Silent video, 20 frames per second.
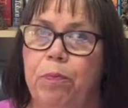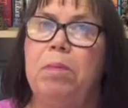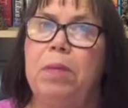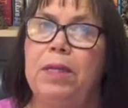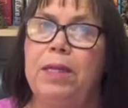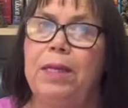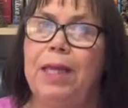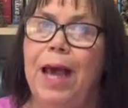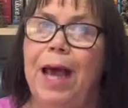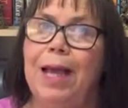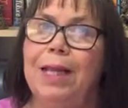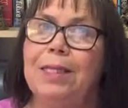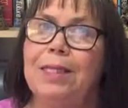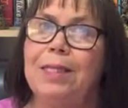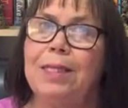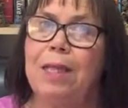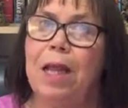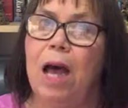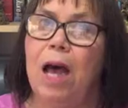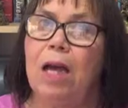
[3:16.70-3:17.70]
But
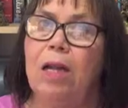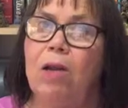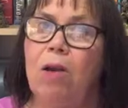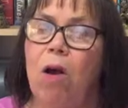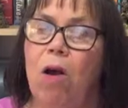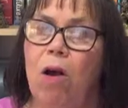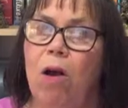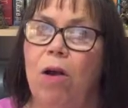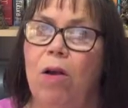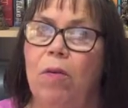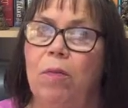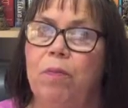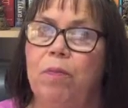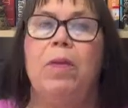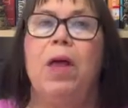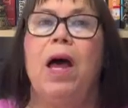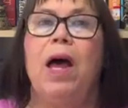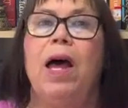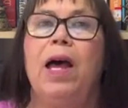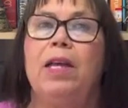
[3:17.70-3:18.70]
that's not all.
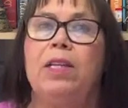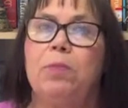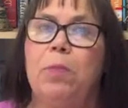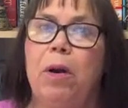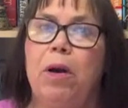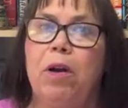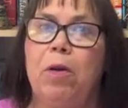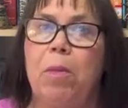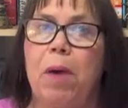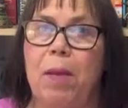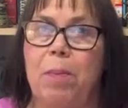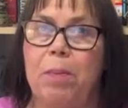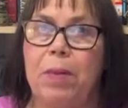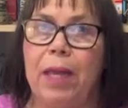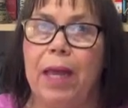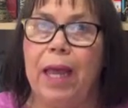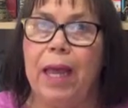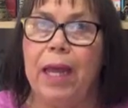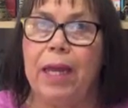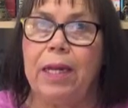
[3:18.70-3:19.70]
As part of my
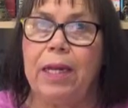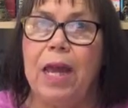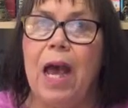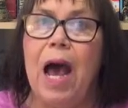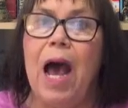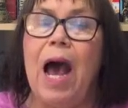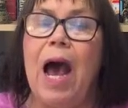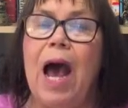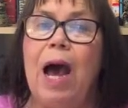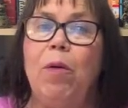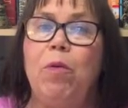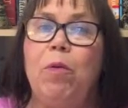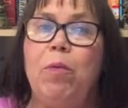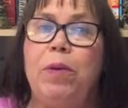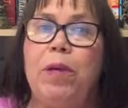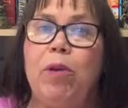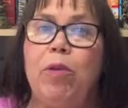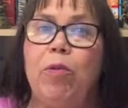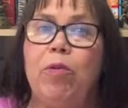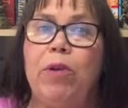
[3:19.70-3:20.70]
plan, I will
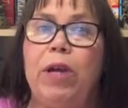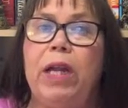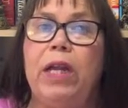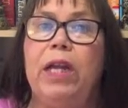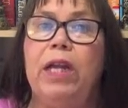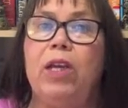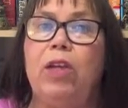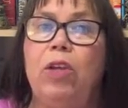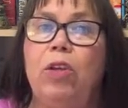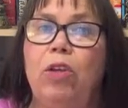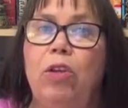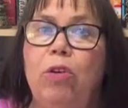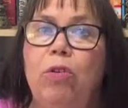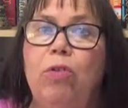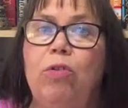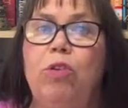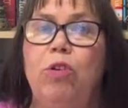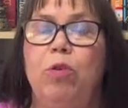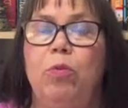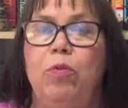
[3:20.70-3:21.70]
be creating
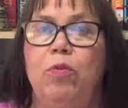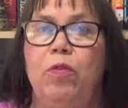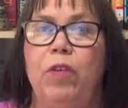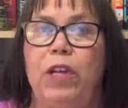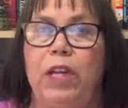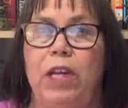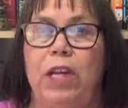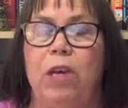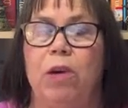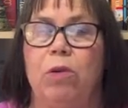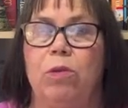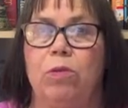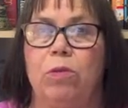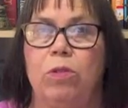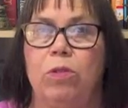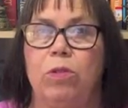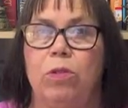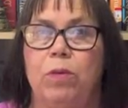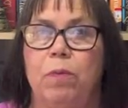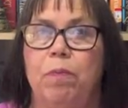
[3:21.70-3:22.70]
YouTube
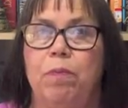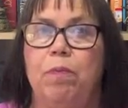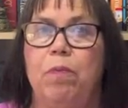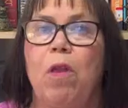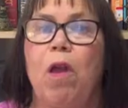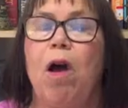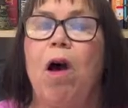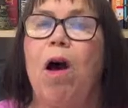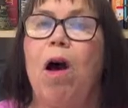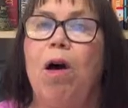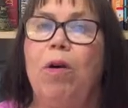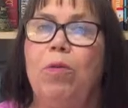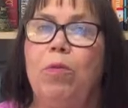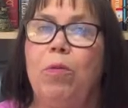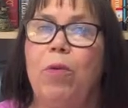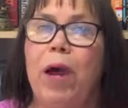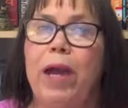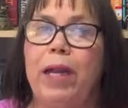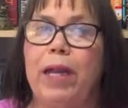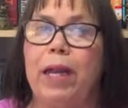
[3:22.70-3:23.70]
videos on
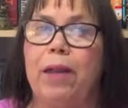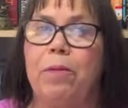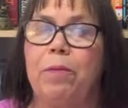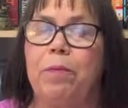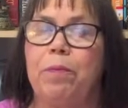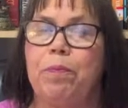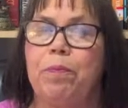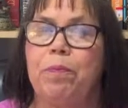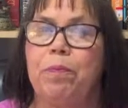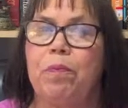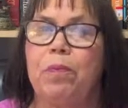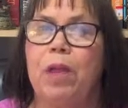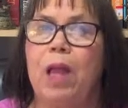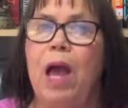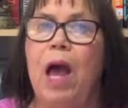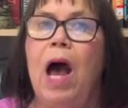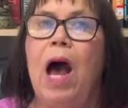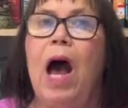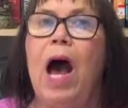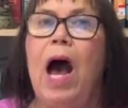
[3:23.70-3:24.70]
writing.
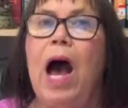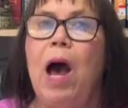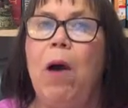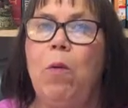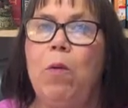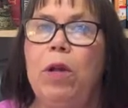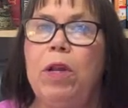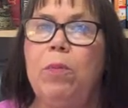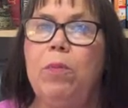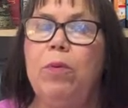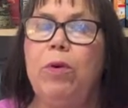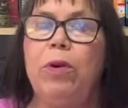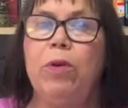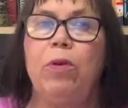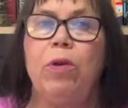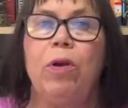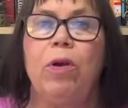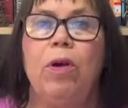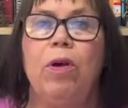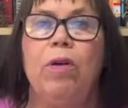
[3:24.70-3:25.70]
I want to put
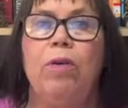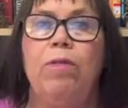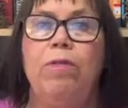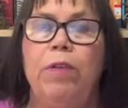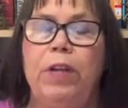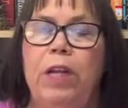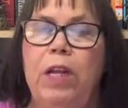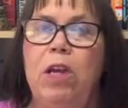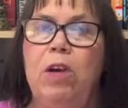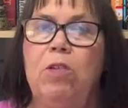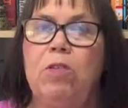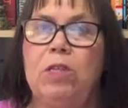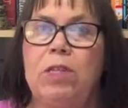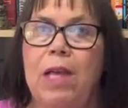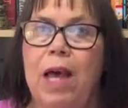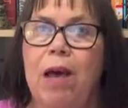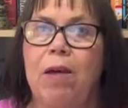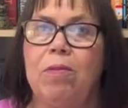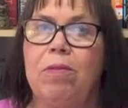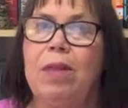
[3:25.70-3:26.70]
videos
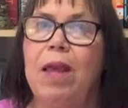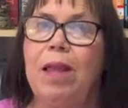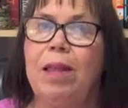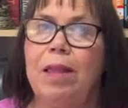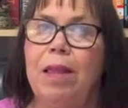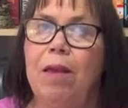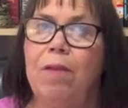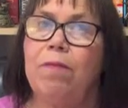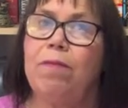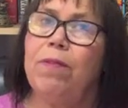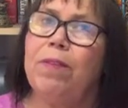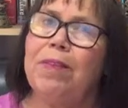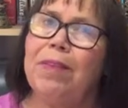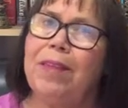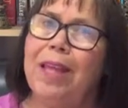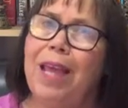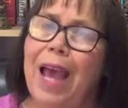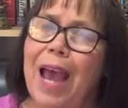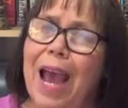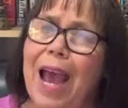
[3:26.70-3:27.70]
out that give
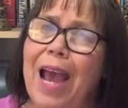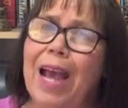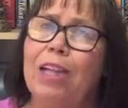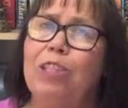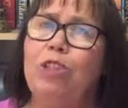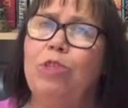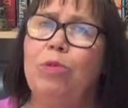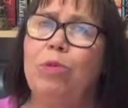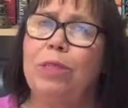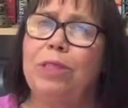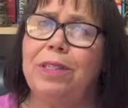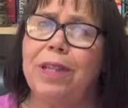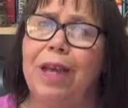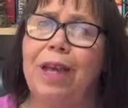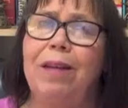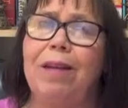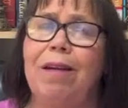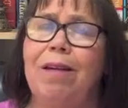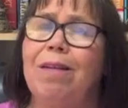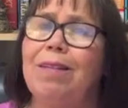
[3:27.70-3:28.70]
the actual
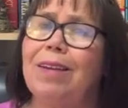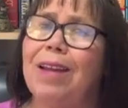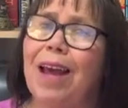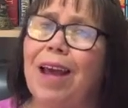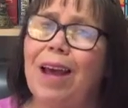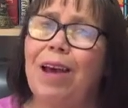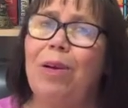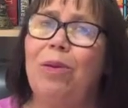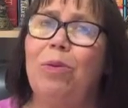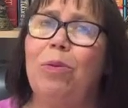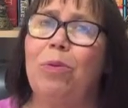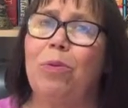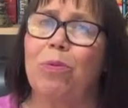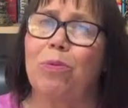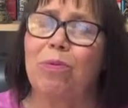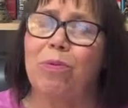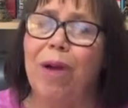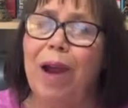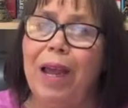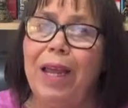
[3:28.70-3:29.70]
data on how to
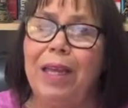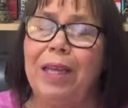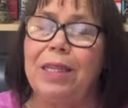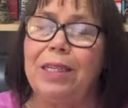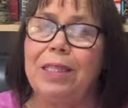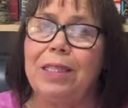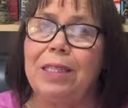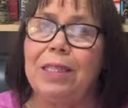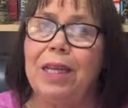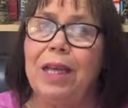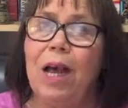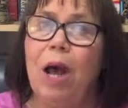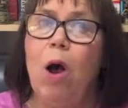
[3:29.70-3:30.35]
write,